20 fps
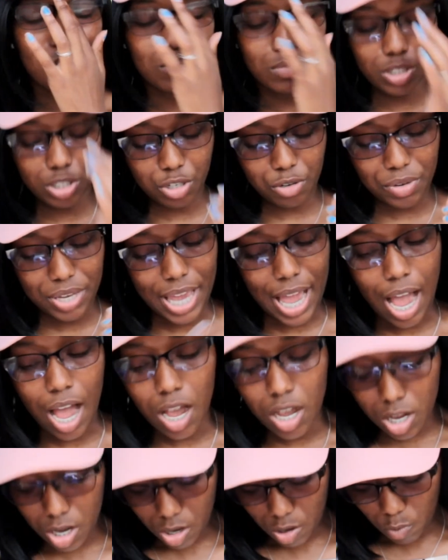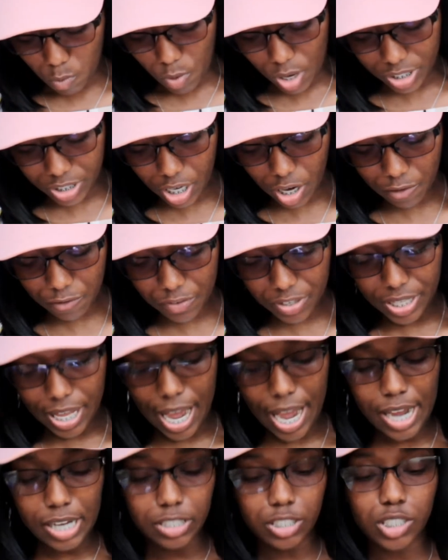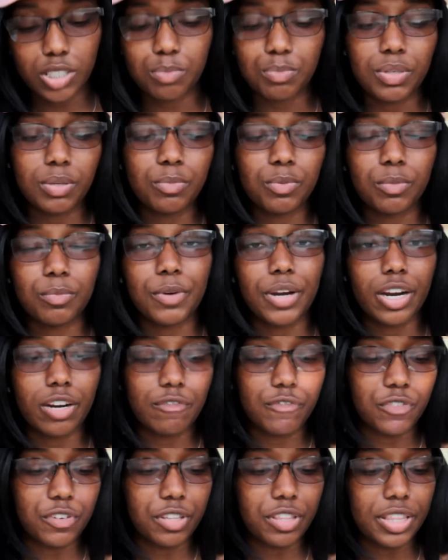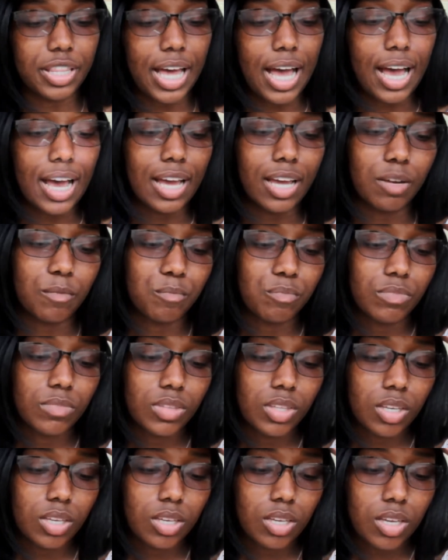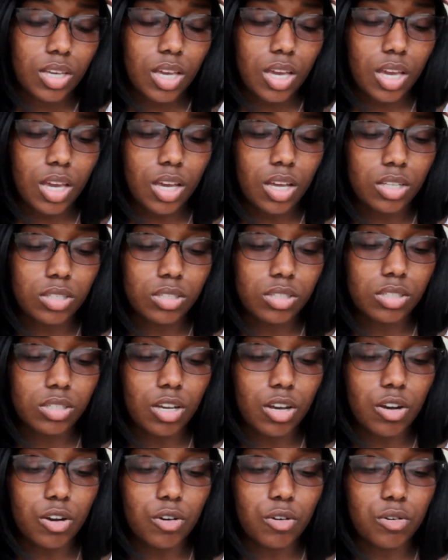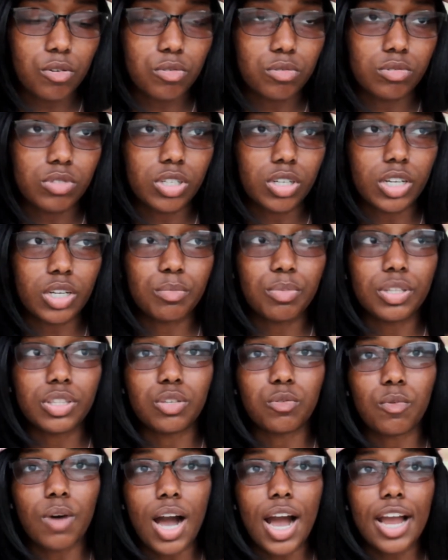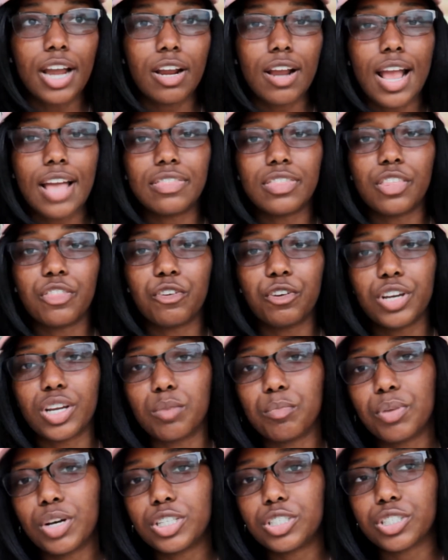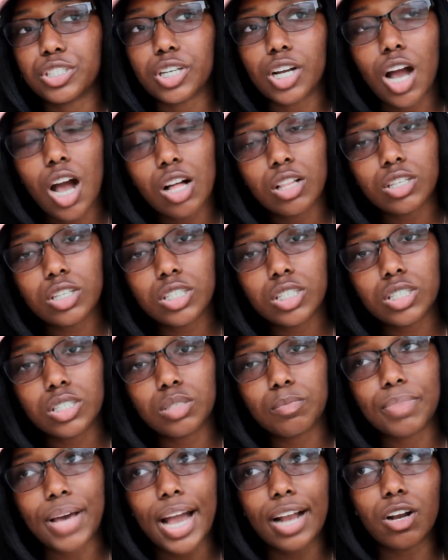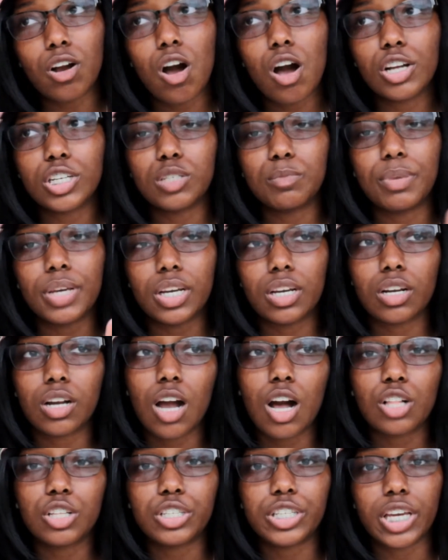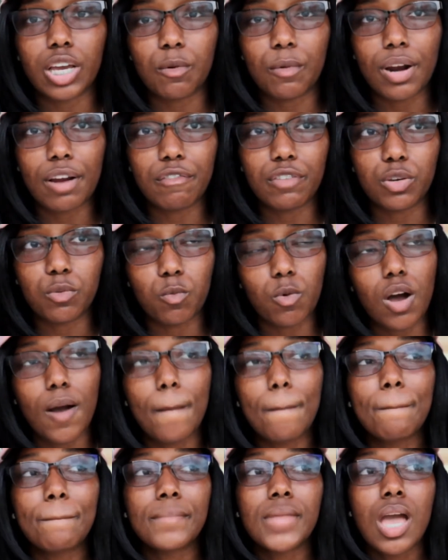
So yeah, watch out for that. Just be prepared for that. And so they're gonna put the wire, and then they're gonna put your colors back on. You pick a color, you get whatever you want.